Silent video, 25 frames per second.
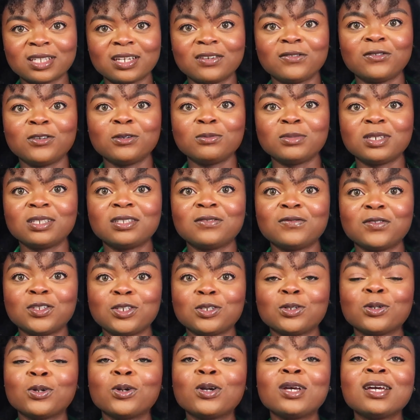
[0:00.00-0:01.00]
I filmed this
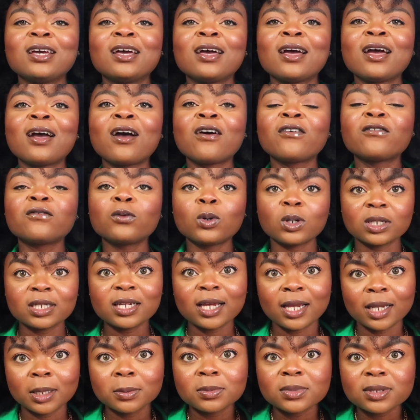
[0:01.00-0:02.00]
video 4
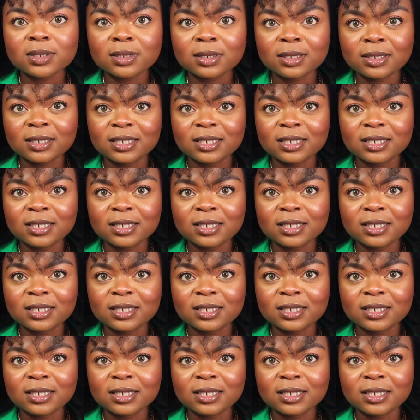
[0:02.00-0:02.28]
times.